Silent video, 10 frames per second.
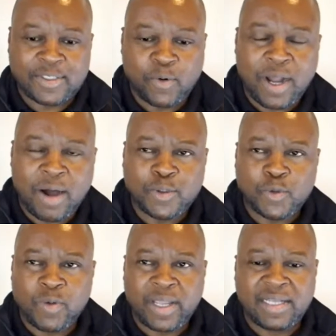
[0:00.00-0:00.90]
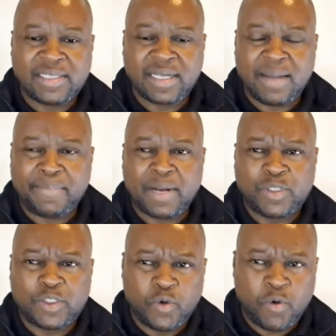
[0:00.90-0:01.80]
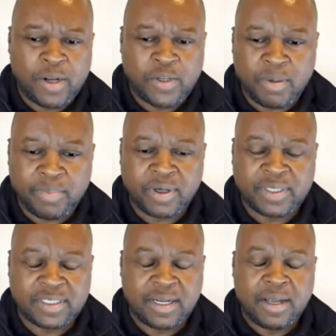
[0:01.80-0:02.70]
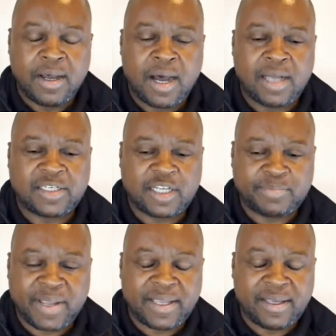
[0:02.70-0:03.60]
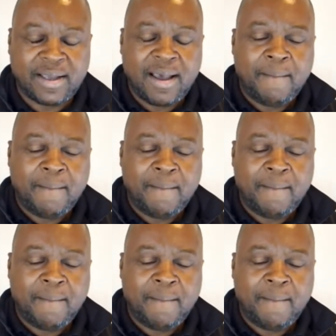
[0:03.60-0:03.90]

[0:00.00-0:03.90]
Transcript: going out to work at a company which no one knew about, Trust Bank.